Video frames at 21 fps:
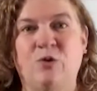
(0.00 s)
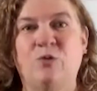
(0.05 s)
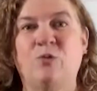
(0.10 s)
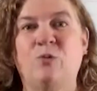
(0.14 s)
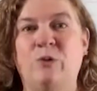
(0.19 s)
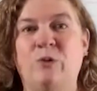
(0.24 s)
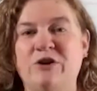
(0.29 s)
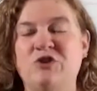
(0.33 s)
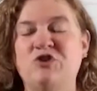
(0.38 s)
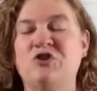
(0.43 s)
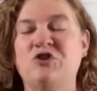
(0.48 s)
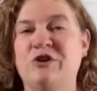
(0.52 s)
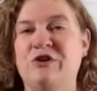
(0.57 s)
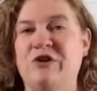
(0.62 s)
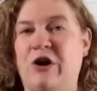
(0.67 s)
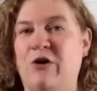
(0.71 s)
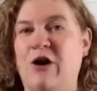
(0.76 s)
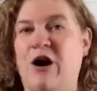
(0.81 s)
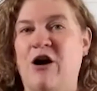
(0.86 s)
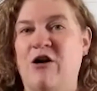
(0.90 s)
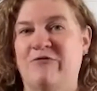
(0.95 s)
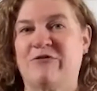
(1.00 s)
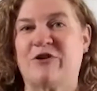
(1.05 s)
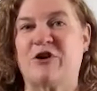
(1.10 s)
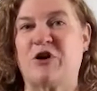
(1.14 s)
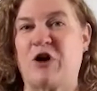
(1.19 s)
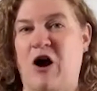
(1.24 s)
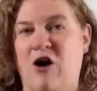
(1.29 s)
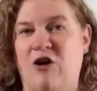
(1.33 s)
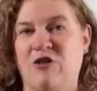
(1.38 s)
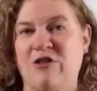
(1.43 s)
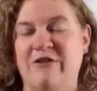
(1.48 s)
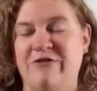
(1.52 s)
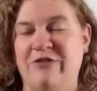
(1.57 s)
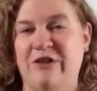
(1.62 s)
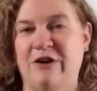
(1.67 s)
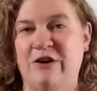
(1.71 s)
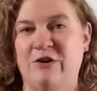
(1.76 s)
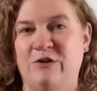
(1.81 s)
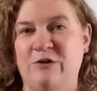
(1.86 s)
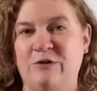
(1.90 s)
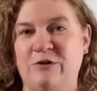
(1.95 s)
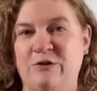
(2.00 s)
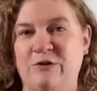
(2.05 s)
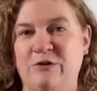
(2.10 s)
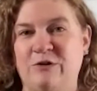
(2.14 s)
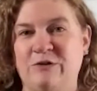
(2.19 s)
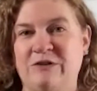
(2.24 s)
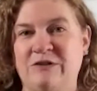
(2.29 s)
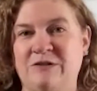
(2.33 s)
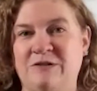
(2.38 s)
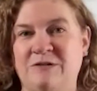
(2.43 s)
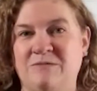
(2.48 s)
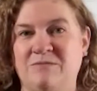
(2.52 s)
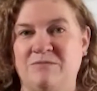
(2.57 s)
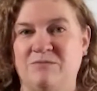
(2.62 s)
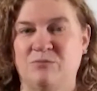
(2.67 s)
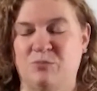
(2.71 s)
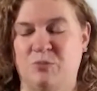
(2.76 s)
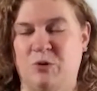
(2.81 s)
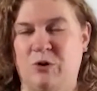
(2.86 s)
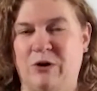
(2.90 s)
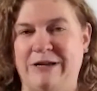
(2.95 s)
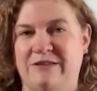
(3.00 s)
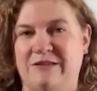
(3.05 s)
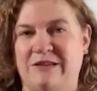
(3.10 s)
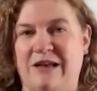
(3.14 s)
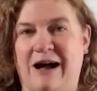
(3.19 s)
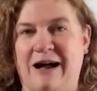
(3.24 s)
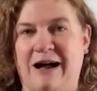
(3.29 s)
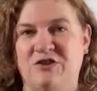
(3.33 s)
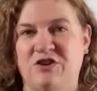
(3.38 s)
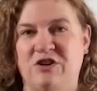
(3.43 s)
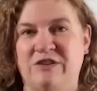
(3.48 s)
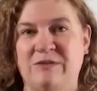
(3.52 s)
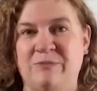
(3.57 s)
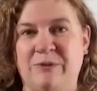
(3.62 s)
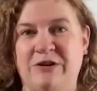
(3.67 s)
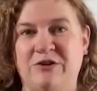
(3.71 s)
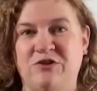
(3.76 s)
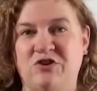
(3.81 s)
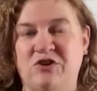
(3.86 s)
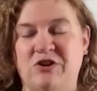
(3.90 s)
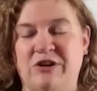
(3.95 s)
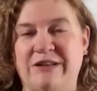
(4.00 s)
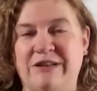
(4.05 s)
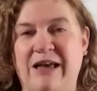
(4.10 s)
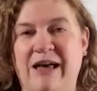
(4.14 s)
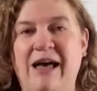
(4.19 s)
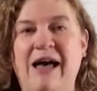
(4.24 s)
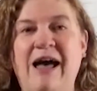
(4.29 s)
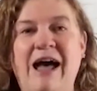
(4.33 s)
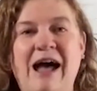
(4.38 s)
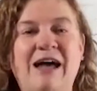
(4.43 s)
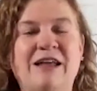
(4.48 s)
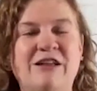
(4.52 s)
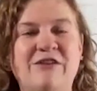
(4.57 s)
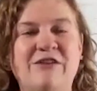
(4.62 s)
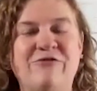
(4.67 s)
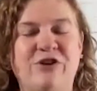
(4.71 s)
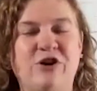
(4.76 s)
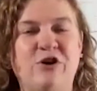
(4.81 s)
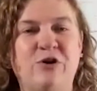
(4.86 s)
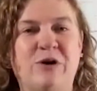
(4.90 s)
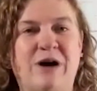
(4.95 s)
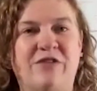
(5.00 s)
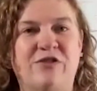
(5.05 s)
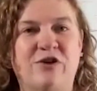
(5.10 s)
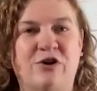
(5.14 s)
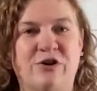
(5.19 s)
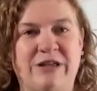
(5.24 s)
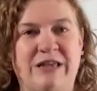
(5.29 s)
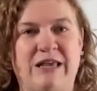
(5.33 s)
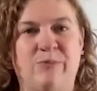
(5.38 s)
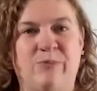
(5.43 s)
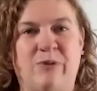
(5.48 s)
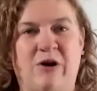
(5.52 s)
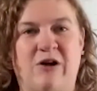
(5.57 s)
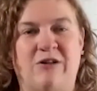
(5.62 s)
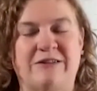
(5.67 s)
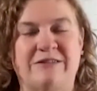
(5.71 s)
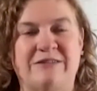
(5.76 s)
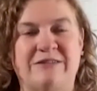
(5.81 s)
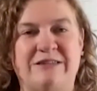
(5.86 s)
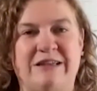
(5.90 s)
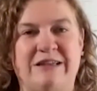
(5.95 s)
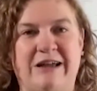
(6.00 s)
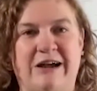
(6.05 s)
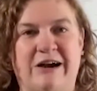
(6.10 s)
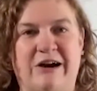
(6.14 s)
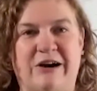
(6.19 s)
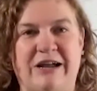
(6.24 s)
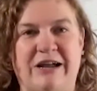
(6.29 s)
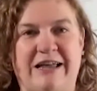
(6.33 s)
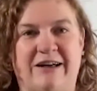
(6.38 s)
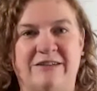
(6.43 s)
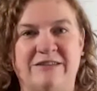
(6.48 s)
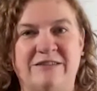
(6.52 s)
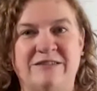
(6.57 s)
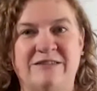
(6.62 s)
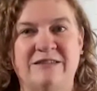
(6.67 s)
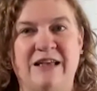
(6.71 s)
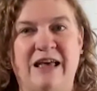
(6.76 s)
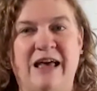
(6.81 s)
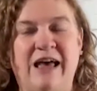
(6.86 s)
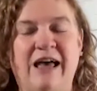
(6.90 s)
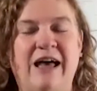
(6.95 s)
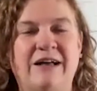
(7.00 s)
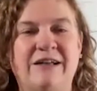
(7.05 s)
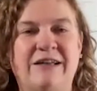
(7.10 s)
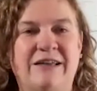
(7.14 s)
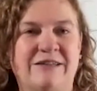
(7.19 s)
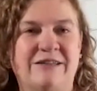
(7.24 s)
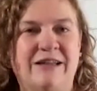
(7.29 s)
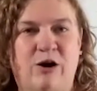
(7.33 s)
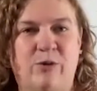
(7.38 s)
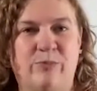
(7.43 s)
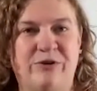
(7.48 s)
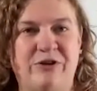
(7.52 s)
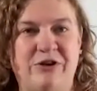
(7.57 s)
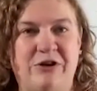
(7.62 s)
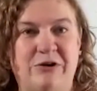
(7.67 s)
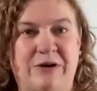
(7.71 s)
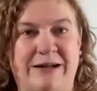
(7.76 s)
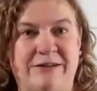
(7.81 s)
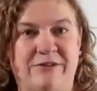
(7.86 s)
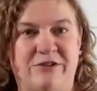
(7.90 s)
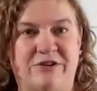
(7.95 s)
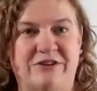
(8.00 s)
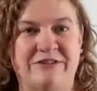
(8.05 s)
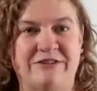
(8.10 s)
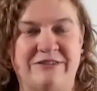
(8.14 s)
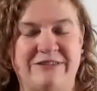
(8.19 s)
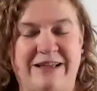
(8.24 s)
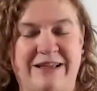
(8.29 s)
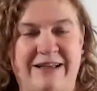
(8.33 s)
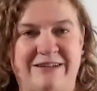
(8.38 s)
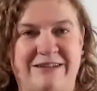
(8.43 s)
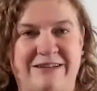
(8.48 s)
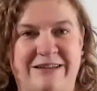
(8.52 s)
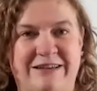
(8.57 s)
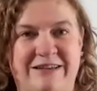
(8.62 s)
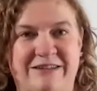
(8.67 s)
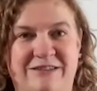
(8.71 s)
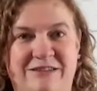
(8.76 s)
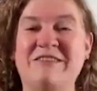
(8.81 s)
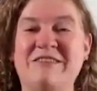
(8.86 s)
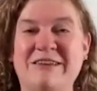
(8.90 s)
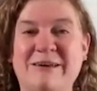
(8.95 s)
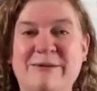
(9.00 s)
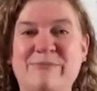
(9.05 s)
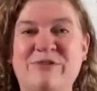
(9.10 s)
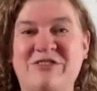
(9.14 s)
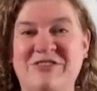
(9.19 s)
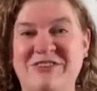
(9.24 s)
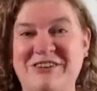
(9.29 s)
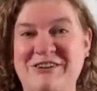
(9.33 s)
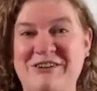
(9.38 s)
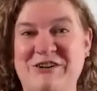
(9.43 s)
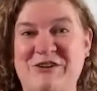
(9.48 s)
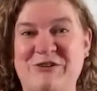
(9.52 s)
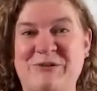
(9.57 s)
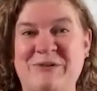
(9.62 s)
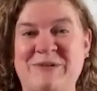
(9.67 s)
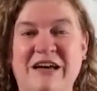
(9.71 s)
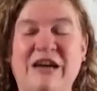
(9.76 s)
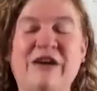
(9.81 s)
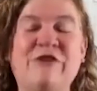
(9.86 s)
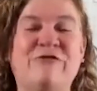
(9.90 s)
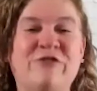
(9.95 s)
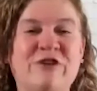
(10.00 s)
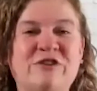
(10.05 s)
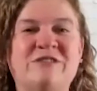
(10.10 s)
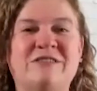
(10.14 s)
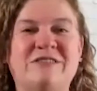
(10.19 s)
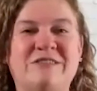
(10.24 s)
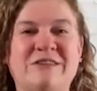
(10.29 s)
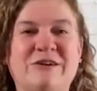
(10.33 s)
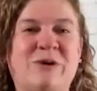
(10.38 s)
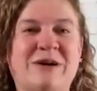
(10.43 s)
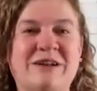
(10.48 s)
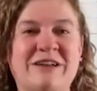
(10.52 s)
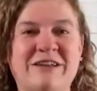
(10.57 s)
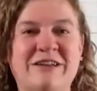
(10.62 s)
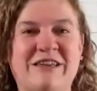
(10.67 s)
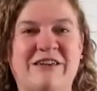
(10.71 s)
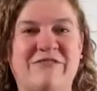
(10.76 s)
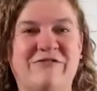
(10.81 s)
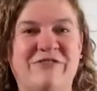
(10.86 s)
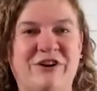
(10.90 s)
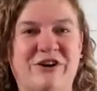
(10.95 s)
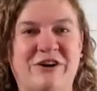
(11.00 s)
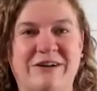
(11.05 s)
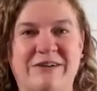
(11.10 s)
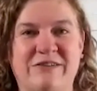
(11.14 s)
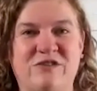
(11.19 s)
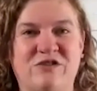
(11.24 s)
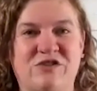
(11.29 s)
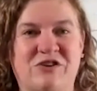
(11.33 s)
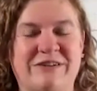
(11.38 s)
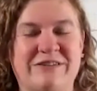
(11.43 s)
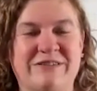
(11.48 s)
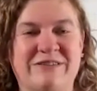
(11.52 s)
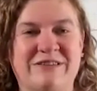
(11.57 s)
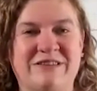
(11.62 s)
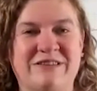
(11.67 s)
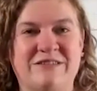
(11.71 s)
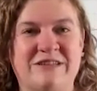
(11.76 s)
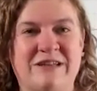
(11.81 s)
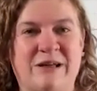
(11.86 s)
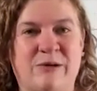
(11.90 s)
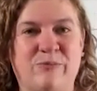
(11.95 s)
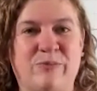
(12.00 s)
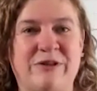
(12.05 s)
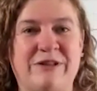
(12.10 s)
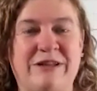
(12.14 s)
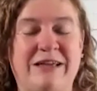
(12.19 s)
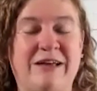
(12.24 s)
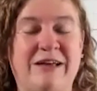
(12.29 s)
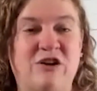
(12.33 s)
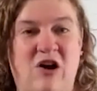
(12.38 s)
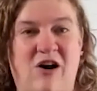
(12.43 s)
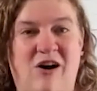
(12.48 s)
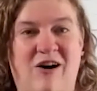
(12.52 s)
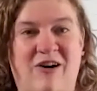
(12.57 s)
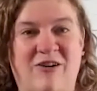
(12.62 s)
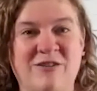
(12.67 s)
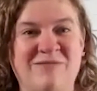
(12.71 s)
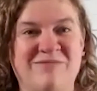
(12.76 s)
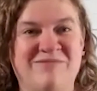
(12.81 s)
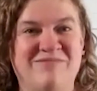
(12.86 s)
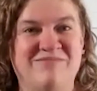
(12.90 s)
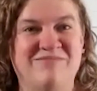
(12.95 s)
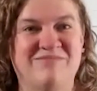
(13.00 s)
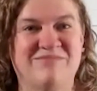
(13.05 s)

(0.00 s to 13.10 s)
We should go over all of those points I just mentioned and a few other key policy areas and can help you understand it. Tip 2, if you still want to give your insurance company a call,